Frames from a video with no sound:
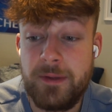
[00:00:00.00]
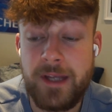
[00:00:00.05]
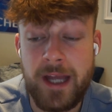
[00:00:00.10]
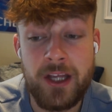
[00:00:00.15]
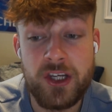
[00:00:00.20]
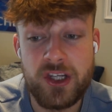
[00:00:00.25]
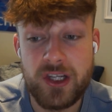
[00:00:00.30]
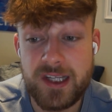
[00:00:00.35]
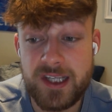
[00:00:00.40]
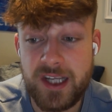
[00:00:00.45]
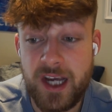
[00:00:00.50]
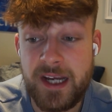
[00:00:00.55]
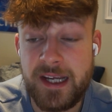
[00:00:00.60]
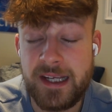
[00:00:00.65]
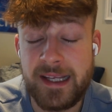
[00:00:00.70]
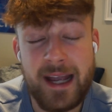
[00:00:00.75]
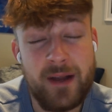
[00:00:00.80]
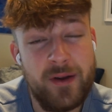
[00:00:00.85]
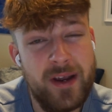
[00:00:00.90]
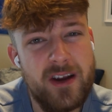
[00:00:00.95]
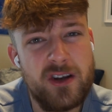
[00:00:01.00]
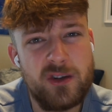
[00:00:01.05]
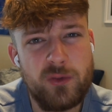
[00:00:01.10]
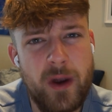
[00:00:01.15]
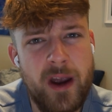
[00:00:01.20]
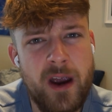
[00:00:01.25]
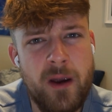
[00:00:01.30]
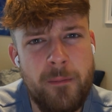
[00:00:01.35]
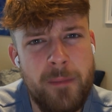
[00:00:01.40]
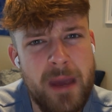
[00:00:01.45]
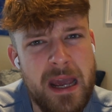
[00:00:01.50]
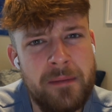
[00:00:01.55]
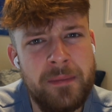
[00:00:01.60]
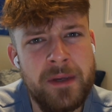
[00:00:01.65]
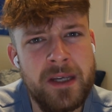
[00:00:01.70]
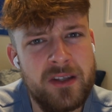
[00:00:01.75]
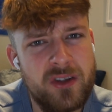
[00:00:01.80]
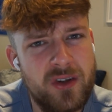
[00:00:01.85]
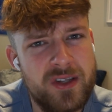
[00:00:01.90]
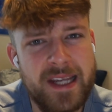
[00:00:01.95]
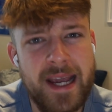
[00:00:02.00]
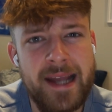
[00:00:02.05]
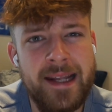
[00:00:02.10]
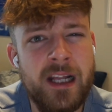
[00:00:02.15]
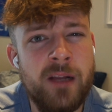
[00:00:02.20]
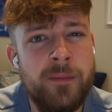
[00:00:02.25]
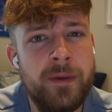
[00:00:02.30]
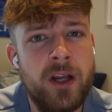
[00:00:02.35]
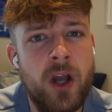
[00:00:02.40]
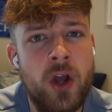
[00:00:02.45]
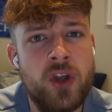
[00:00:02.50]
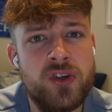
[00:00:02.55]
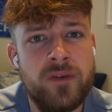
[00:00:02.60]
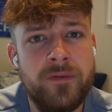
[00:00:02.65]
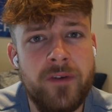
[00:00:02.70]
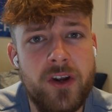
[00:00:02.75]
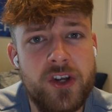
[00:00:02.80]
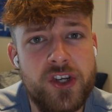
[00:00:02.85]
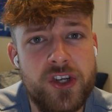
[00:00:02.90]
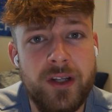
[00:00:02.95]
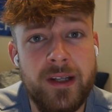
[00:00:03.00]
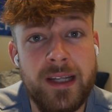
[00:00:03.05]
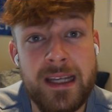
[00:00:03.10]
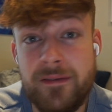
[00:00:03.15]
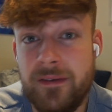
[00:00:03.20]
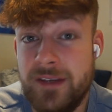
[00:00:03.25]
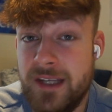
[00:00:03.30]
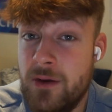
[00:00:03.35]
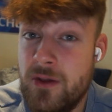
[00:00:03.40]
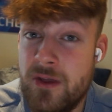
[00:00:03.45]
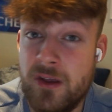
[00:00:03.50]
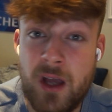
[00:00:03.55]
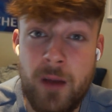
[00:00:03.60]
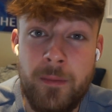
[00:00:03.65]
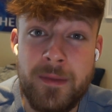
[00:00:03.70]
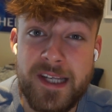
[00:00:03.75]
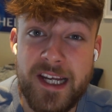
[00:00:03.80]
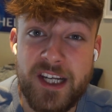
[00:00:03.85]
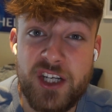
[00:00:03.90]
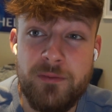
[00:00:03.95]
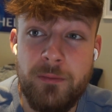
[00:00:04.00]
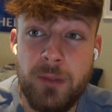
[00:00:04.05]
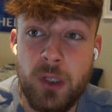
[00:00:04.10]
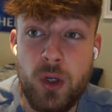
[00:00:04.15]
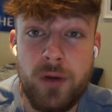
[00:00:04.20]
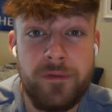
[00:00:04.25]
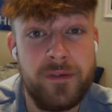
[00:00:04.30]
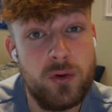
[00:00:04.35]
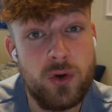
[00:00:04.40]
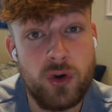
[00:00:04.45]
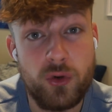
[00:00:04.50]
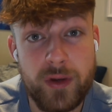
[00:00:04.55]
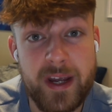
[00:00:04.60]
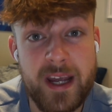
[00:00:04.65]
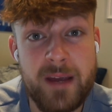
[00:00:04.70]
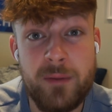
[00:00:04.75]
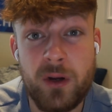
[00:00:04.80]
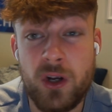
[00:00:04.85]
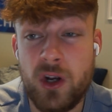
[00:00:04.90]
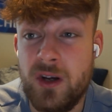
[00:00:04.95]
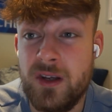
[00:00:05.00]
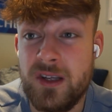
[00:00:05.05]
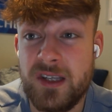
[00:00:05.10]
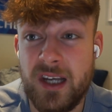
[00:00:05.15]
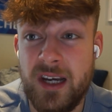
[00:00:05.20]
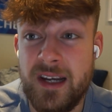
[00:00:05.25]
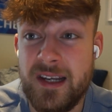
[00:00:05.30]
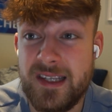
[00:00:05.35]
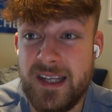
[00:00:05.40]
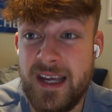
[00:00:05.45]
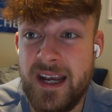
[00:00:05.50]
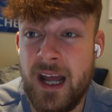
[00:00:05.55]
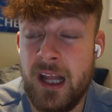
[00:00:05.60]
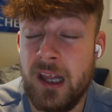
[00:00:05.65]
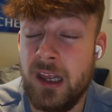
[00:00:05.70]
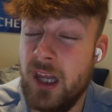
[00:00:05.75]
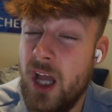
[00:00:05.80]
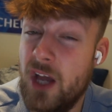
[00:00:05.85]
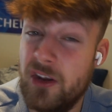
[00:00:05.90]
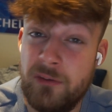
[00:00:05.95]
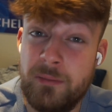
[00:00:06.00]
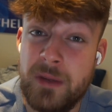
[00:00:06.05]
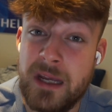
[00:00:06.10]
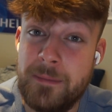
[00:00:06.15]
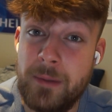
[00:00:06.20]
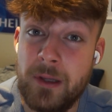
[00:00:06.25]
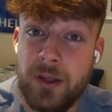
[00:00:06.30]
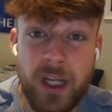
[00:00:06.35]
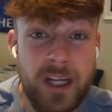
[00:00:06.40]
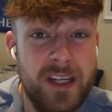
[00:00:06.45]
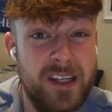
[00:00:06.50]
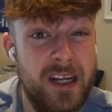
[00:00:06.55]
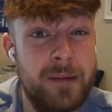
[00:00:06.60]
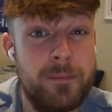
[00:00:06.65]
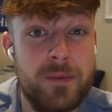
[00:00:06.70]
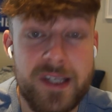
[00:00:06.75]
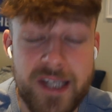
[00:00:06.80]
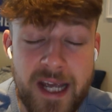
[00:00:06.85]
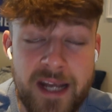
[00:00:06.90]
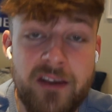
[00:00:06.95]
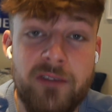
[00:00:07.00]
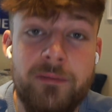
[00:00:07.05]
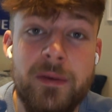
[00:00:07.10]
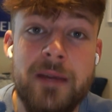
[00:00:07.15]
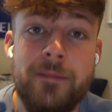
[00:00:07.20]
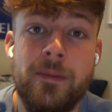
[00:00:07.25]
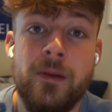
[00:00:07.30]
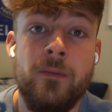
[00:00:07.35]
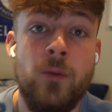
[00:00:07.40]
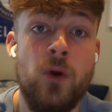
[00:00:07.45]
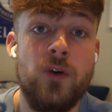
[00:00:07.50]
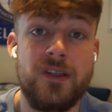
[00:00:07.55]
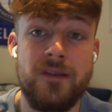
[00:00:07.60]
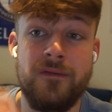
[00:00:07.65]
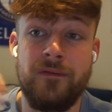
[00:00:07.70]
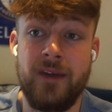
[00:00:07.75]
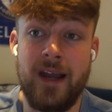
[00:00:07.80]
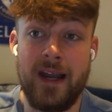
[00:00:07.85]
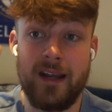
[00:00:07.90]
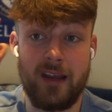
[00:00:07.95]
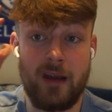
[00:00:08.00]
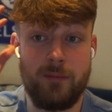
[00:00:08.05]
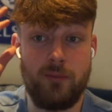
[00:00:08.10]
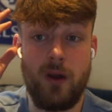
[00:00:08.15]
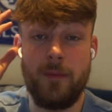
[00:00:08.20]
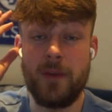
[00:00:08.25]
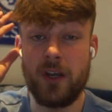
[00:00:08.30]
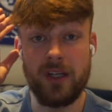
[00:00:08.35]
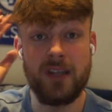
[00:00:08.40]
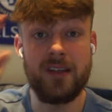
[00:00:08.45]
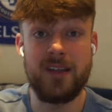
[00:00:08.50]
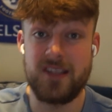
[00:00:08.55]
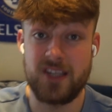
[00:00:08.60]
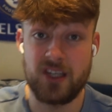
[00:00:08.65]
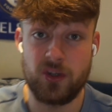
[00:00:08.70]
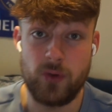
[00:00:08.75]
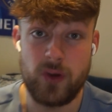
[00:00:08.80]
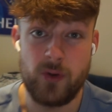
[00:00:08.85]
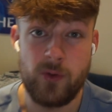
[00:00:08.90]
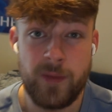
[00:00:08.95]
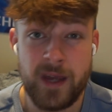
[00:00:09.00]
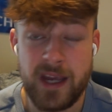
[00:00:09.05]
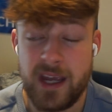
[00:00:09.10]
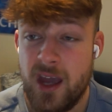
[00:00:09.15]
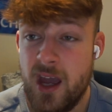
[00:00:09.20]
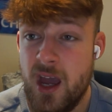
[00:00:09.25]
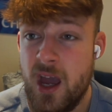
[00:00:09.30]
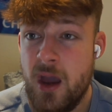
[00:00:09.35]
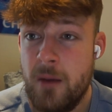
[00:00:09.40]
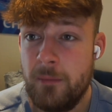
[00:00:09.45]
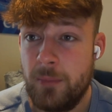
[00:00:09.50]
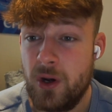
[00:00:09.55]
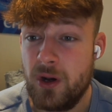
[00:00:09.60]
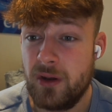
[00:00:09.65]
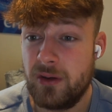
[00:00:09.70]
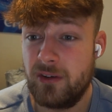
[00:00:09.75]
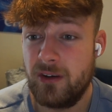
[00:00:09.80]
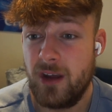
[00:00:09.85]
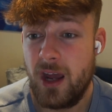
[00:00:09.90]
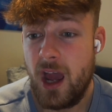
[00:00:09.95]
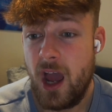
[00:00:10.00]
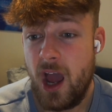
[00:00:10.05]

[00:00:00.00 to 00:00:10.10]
potential signing. Now, here's where maybe it does get a little bit controversial. Leave it down in the comment section below if you agree, because I'd say a lot of people, 99% of people most in fact, are probably going to disagree with me. But